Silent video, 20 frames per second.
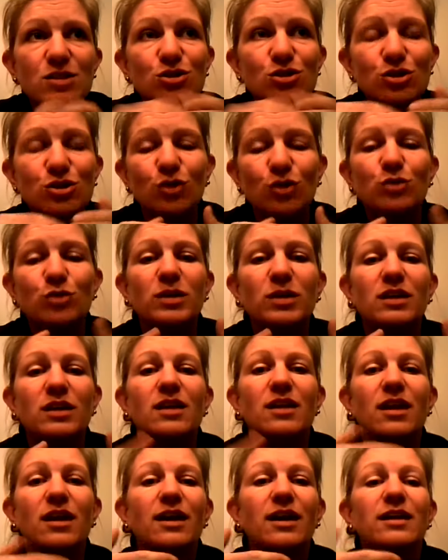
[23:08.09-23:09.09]
showed me
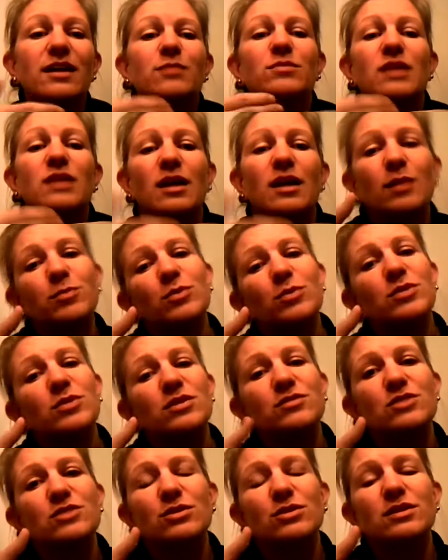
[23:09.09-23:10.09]
that I am capable
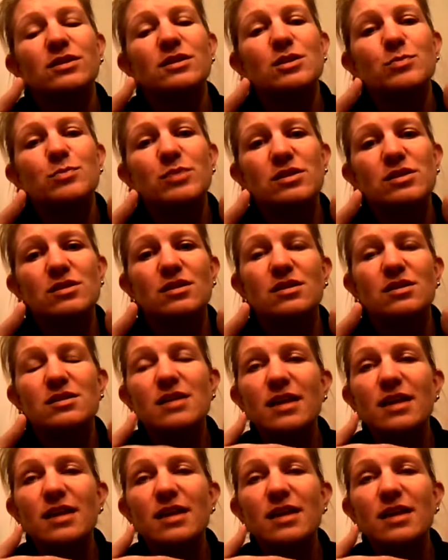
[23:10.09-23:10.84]
of doing this business,